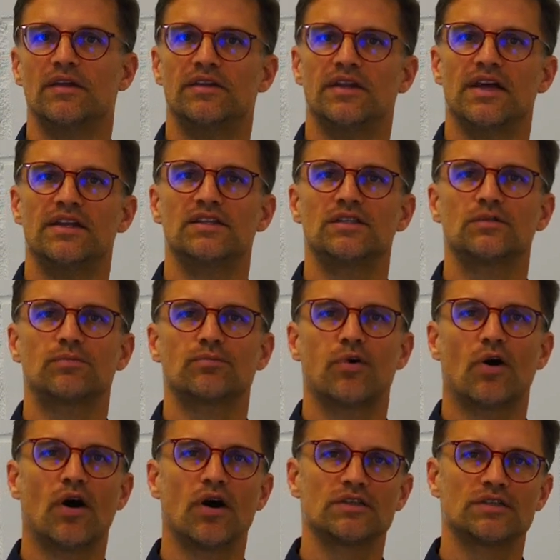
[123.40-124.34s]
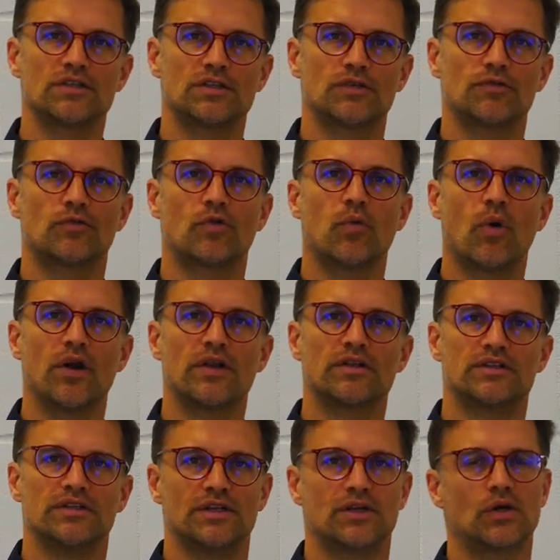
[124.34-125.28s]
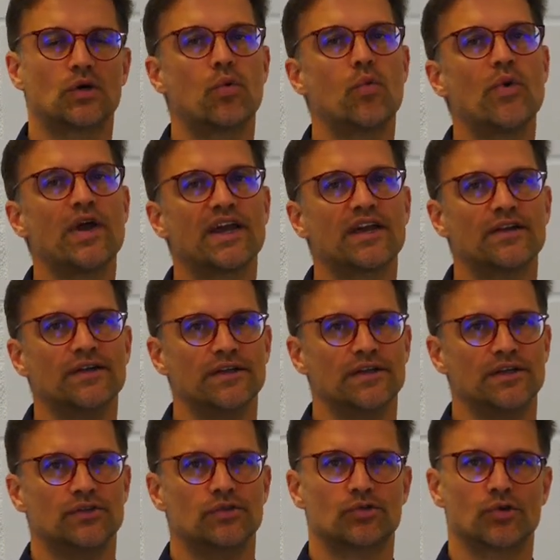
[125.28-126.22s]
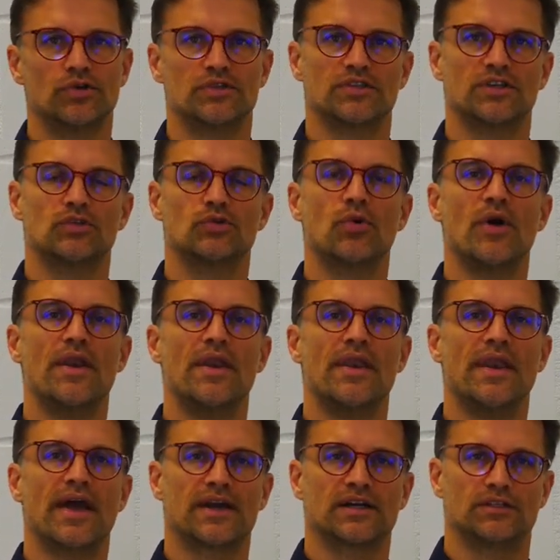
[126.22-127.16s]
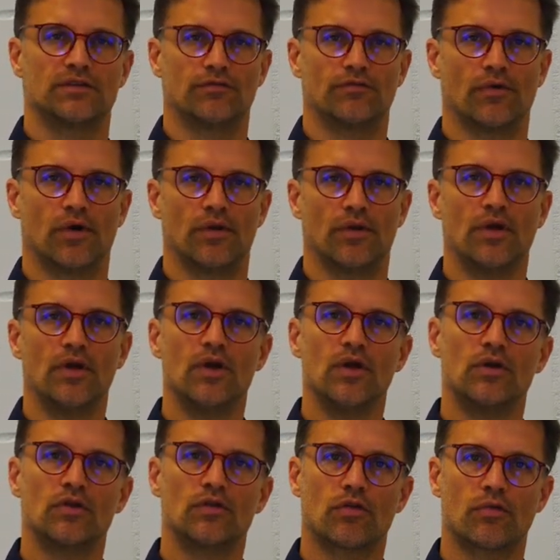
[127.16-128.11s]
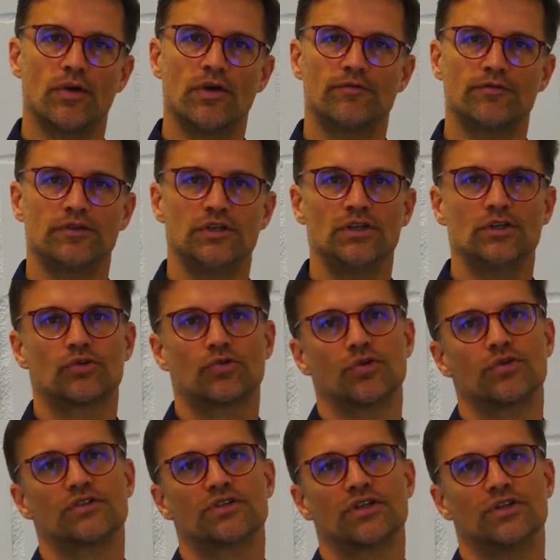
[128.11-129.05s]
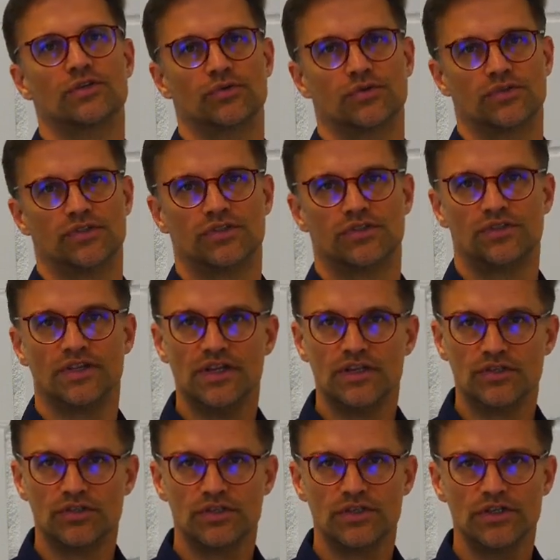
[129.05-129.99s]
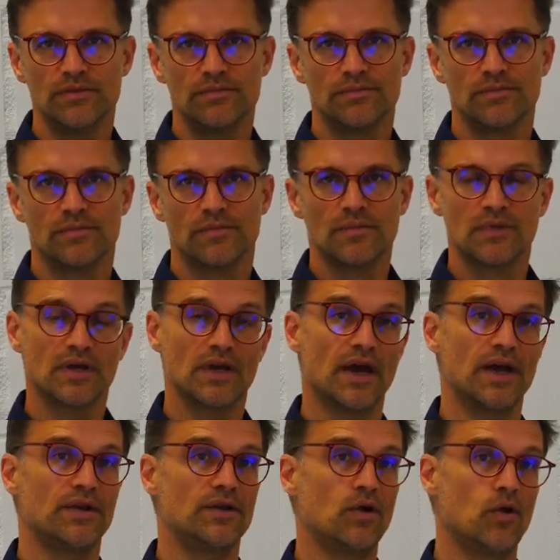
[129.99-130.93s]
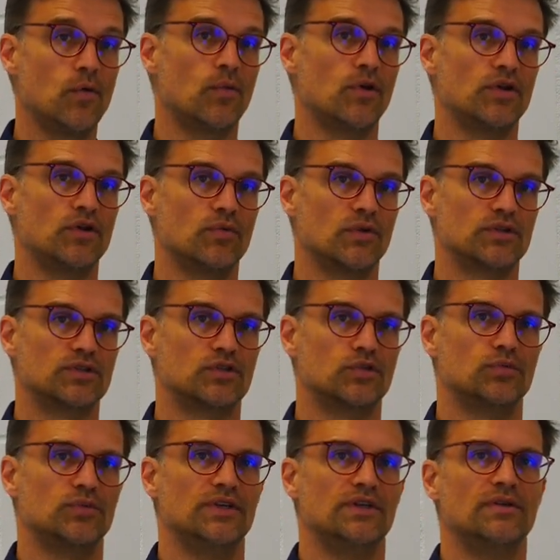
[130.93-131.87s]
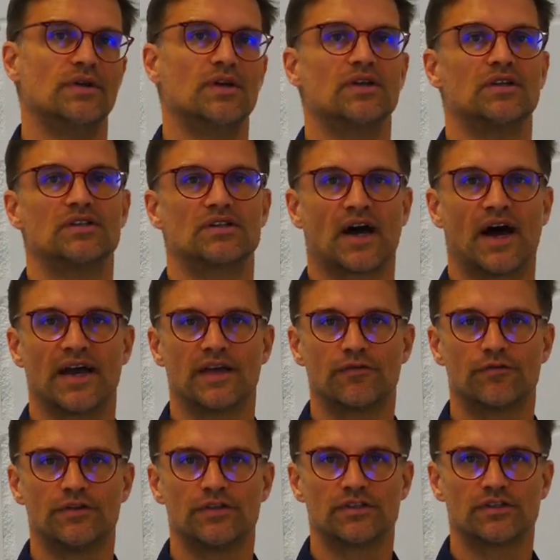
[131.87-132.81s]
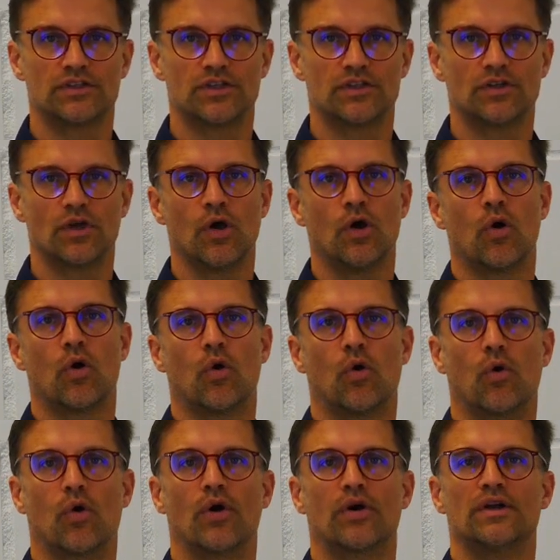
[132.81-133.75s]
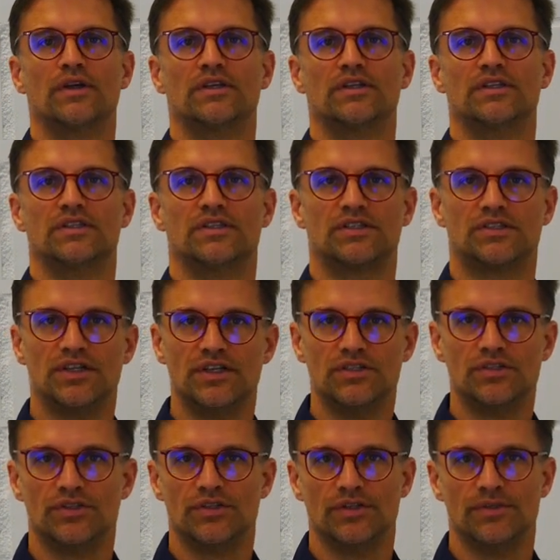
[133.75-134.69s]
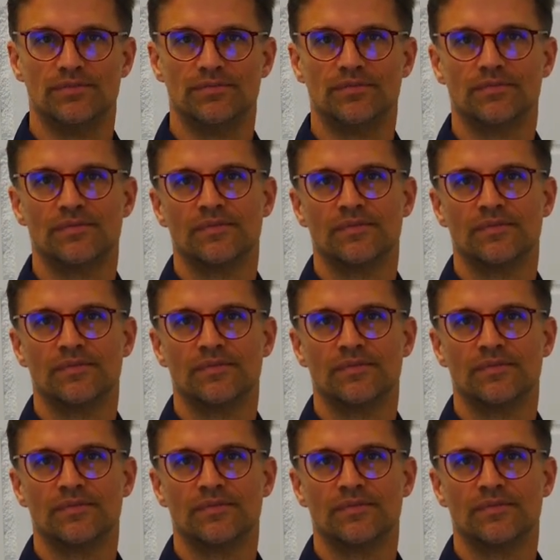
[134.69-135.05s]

then this positive quality quickly turns into a negative one. Thrifty turns into stingy, and nobody wants to be tight-fisted or stingy.